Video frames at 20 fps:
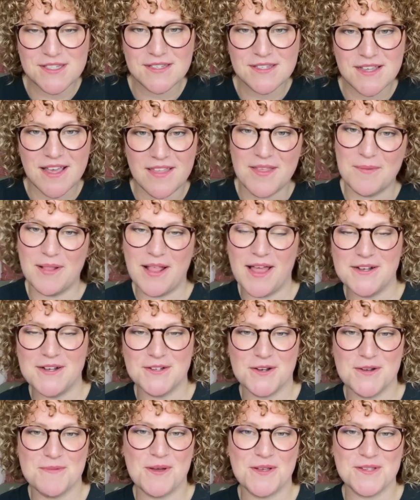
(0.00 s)
and then we'll end
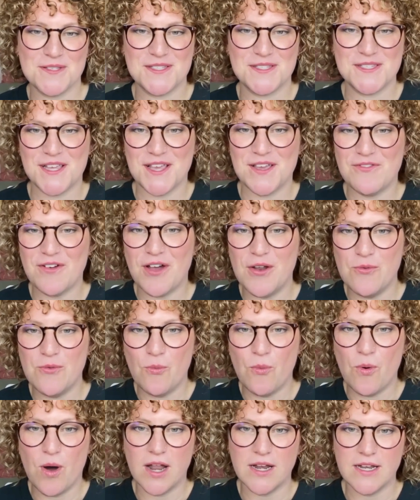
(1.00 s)
on a positive, and
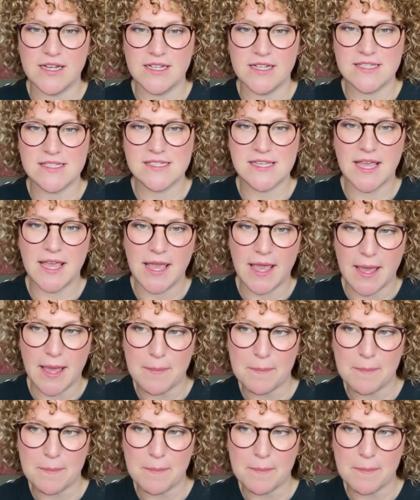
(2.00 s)
one tip